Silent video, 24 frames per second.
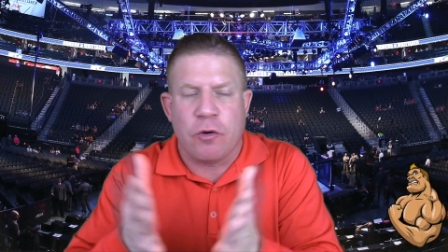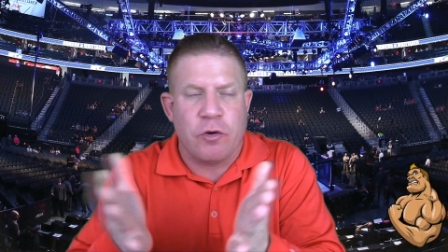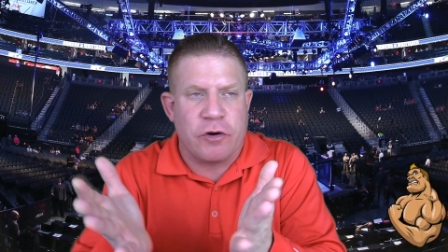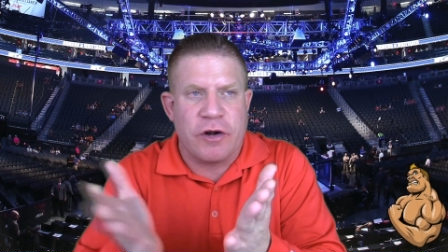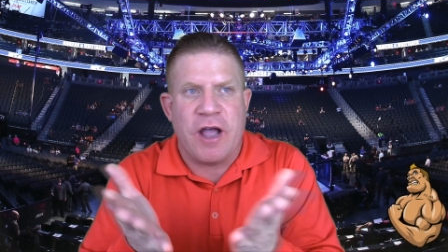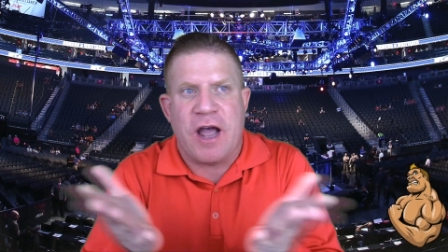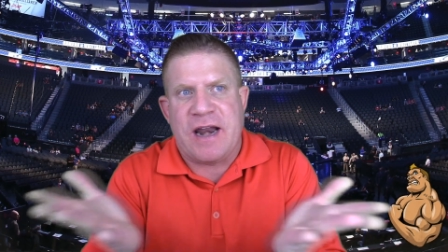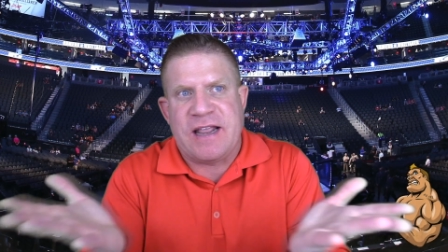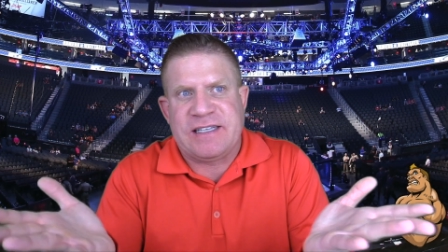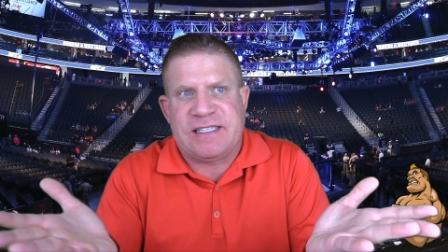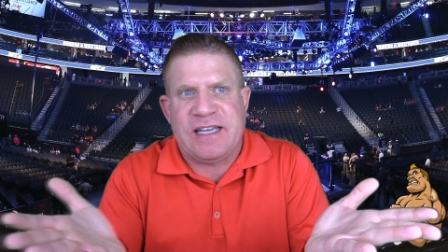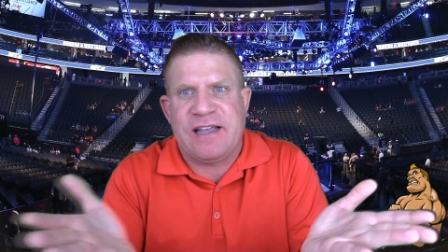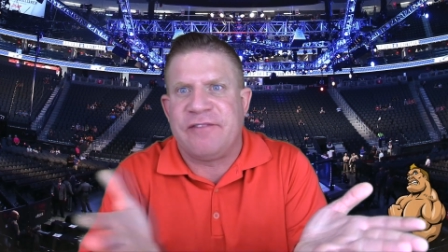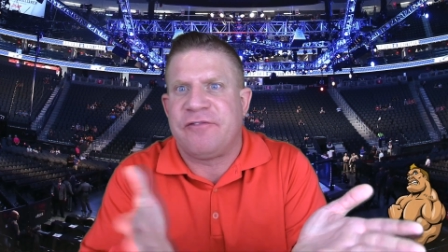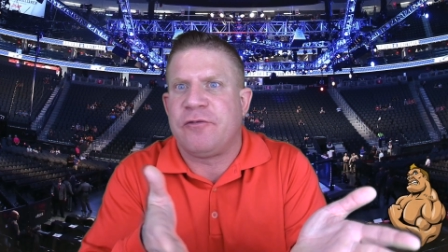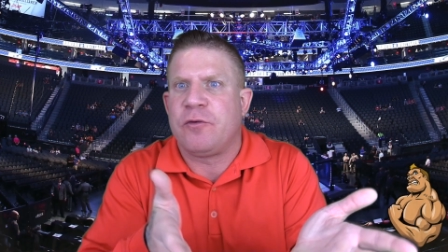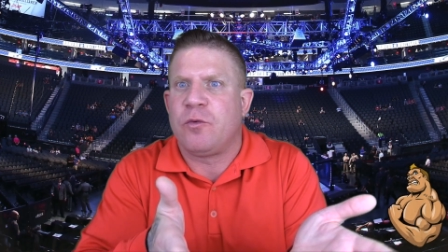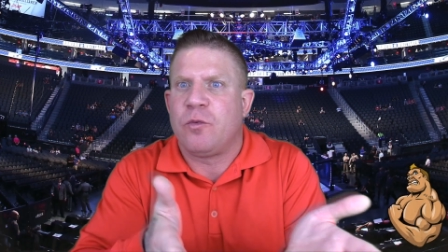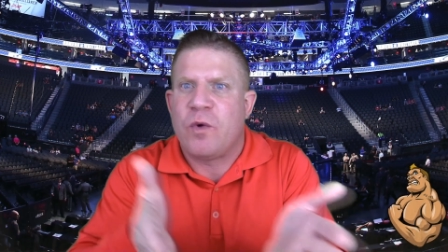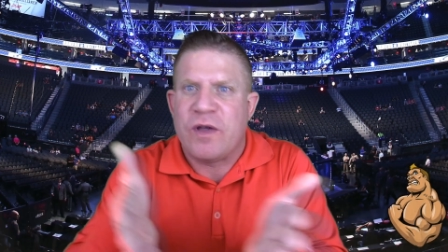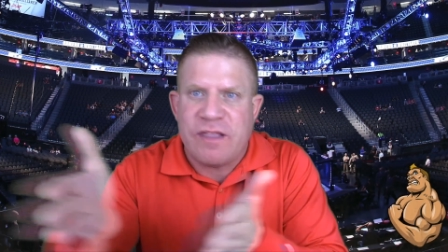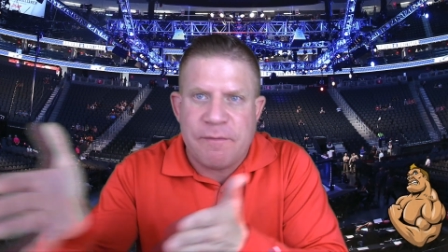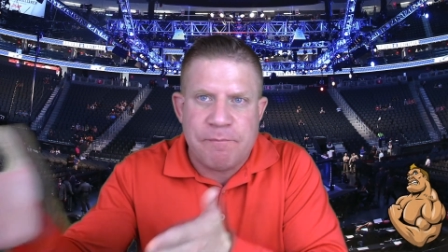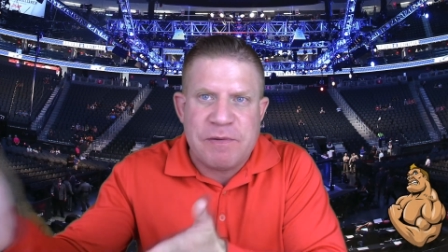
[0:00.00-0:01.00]
or not as if
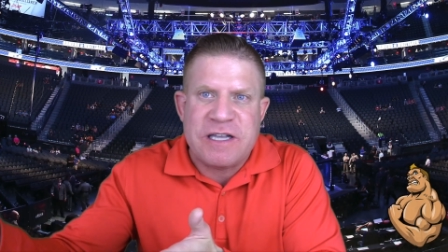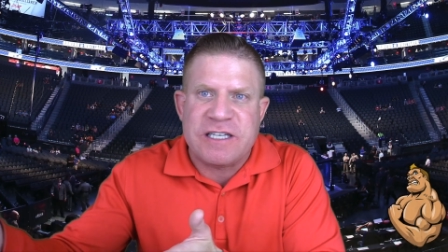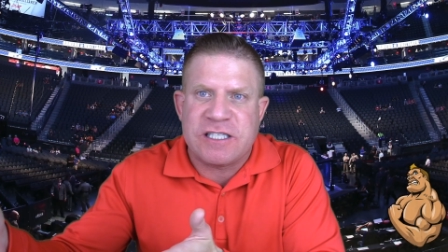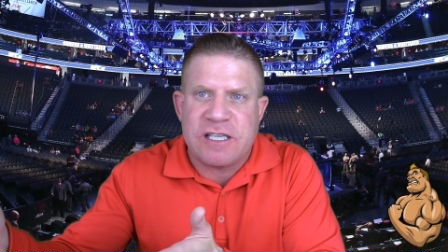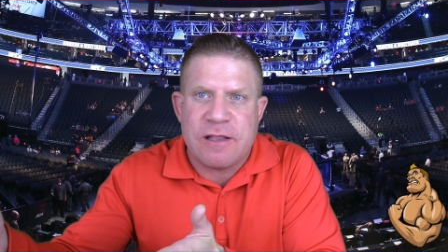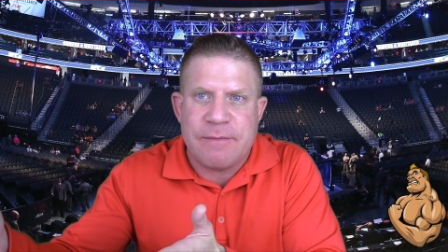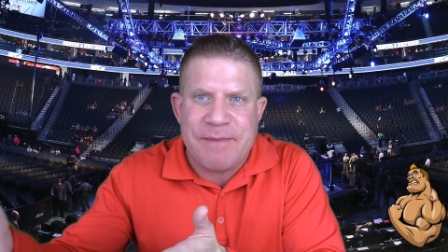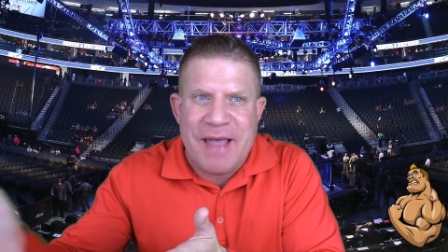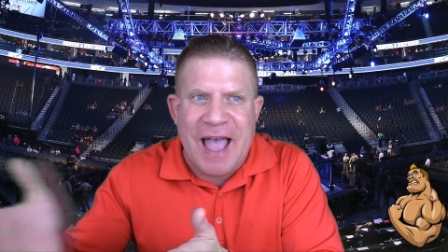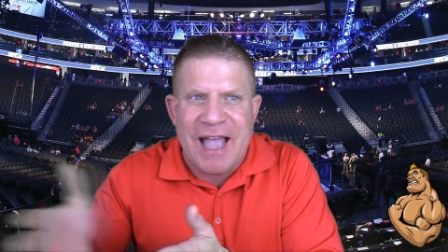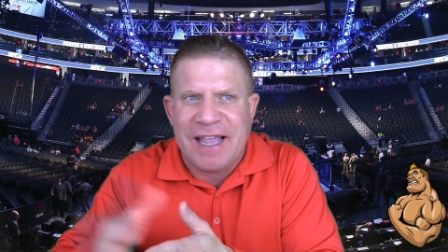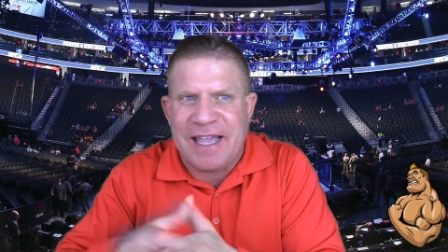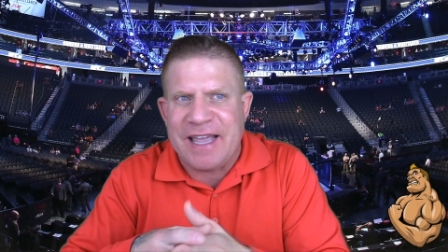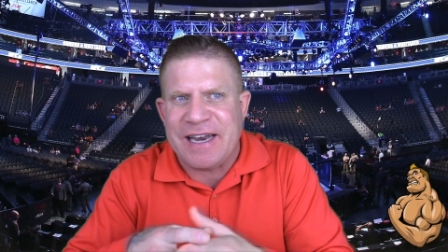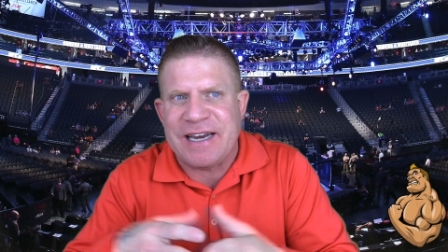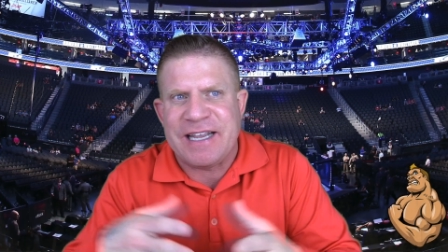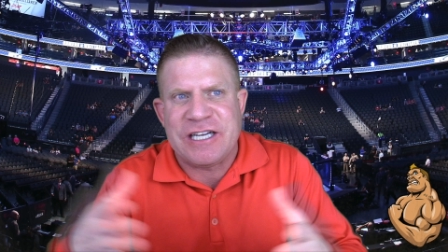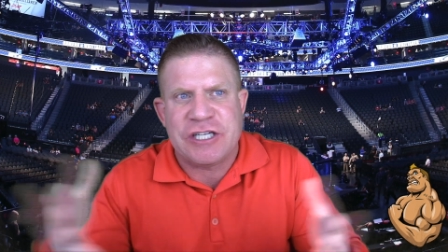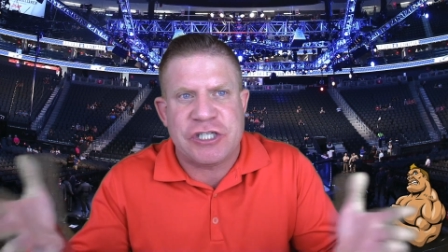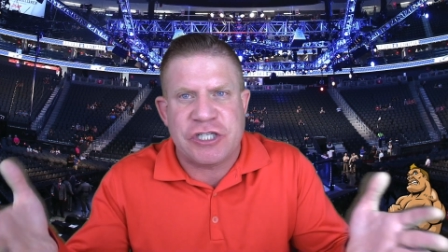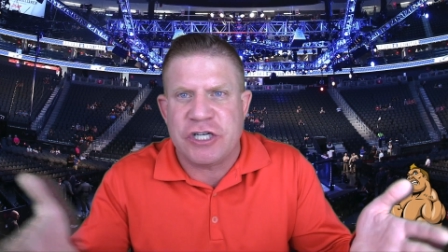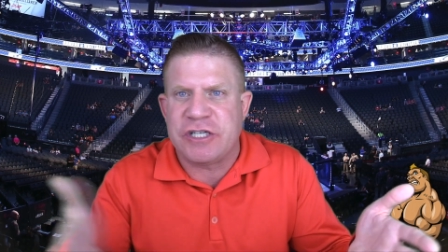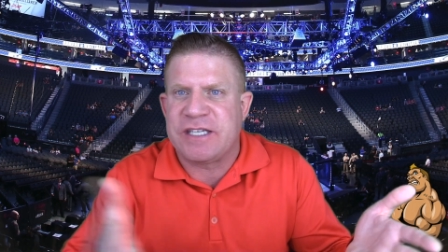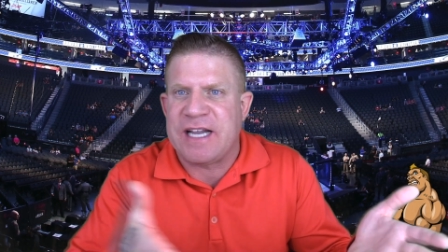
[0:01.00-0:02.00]
with a piece of the back end,
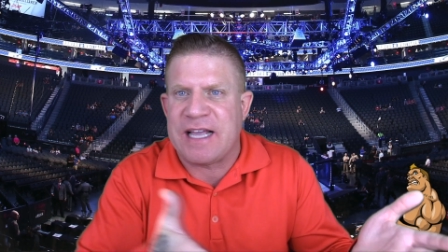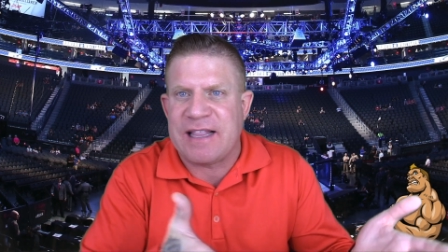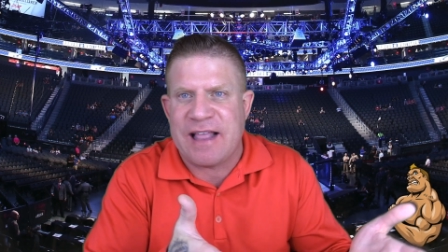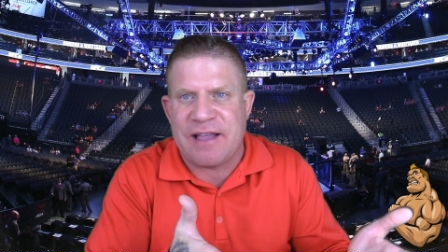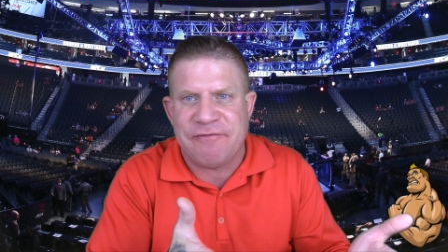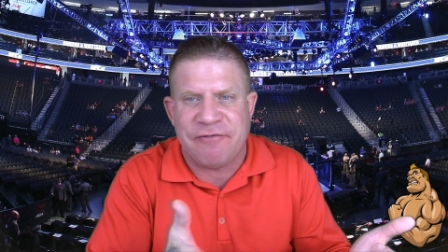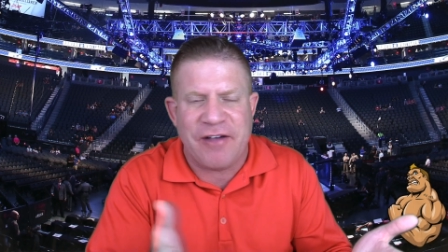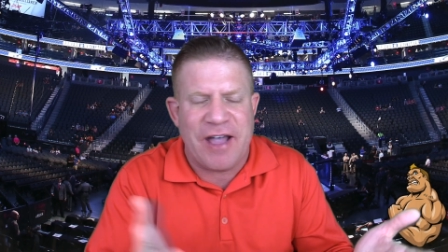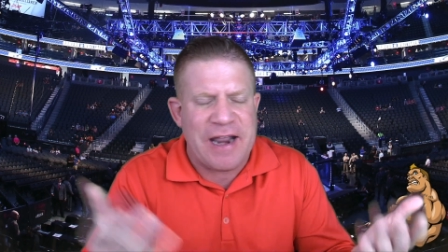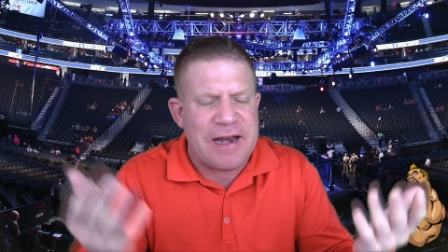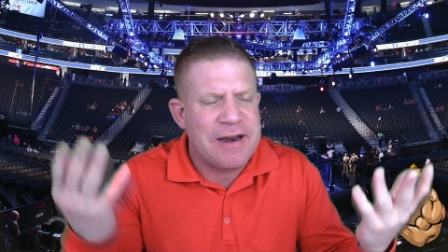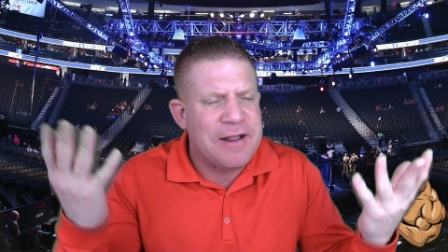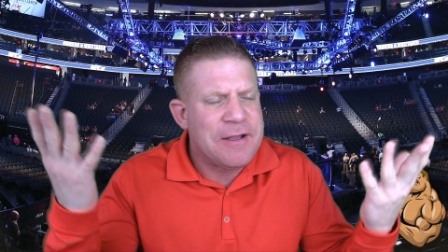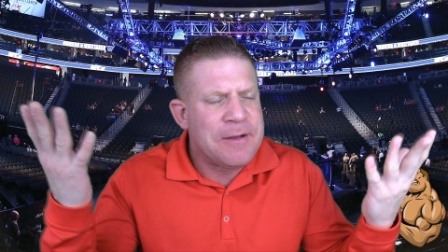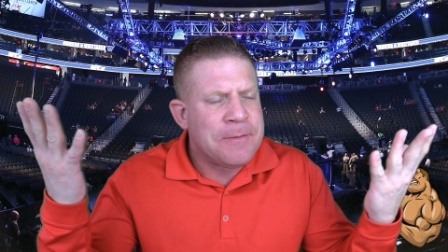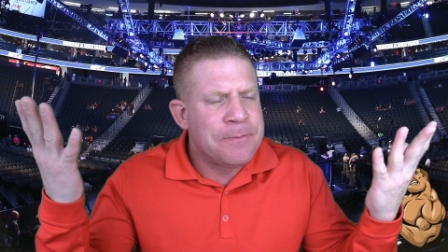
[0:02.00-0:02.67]
he should take that fight.